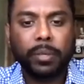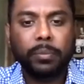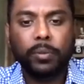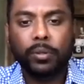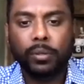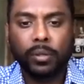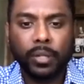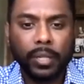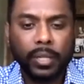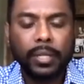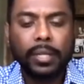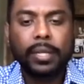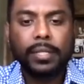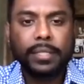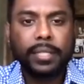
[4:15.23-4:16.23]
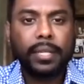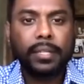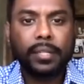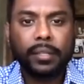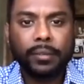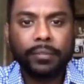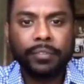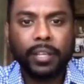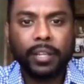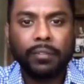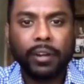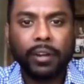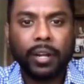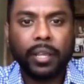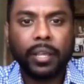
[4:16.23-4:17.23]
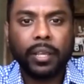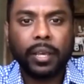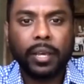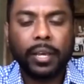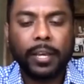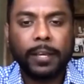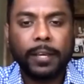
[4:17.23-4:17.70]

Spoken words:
people tend to feel very